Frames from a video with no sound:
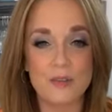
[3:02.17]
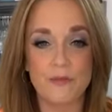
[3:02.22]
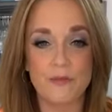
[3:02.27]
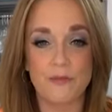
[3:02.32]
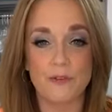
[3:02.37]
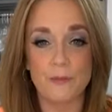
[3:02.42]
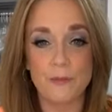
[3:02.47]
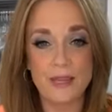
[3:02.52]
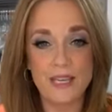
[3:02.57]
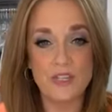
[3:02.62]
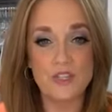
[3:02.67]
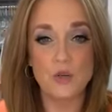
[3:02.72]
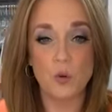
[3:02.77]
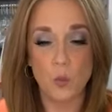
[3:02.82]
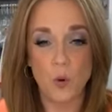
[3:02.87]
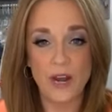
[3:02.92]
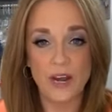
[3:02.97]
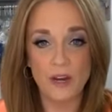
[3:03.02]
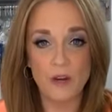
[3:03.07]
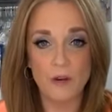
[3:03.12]
for me to
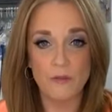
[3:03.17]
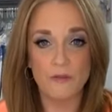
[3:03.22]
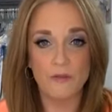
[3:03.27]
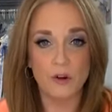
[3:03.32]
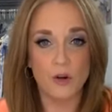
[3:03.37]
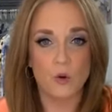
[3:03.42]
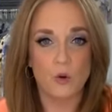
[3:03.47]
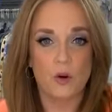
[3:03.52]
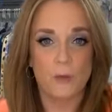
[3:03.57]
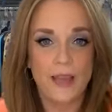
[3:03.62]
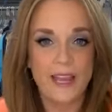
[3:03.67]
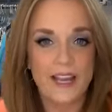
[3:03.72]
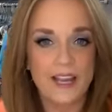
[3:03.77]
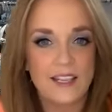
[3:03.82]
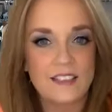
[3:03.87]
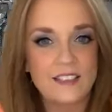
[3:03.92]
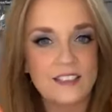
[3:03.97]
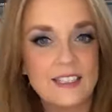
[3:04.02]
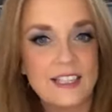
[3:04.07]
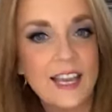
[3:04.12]
wear for Gourmet
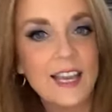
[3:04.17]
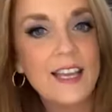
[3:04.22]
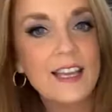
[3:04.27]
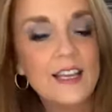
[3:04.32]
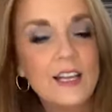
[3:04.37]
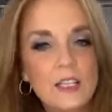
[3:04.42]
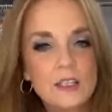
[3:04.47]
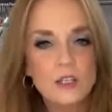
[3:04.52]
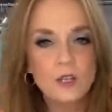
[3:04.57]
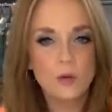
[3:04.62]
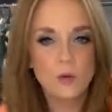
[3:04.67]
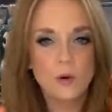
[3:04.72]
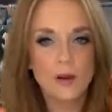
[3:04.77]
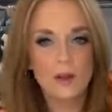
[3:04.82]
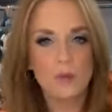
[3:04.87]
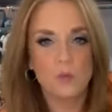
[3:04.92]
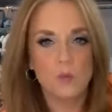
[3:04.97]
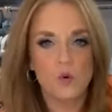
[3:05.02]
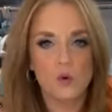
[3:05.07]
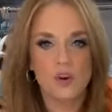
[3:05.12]
Holiday. Look what I
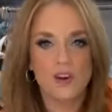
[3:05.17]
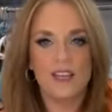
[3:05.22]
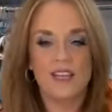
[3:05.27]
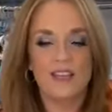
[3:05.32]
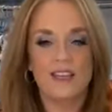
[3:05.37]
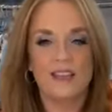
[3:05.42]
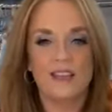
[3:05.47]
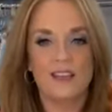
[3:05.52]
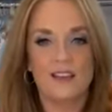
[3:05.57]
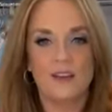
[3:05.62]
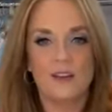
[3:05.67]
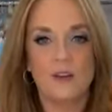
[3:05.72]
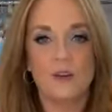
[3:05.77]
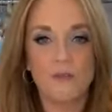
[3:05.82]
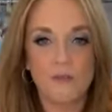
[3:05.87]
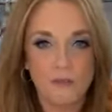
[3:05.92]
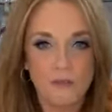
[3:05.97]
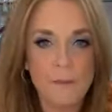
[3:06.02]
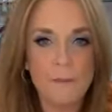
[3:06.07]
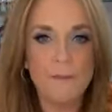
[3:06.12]
wore in
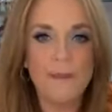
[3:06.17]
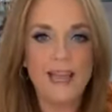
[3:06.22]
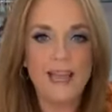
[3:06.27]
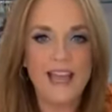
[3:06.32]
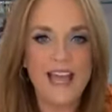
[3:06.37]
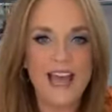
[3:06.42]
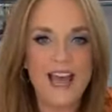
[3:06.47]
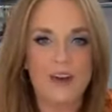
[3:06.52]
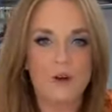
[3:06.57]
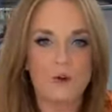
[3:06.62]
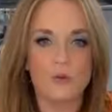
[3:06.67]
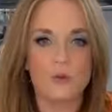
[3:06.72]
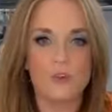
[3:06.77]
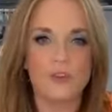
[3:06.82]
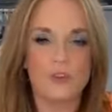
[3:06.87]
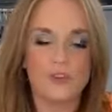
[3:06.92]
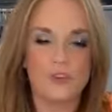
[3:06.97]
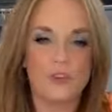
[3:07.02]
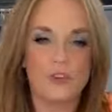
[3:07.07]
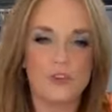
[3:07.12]
from my
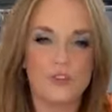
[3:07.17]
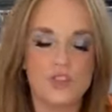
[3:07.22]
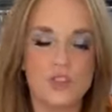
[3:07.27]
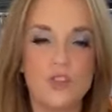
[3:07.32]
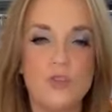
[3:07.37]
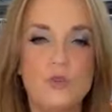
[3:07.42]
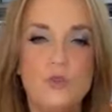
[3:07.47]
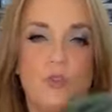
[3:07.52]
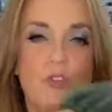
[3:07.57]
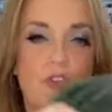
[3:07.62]
house to the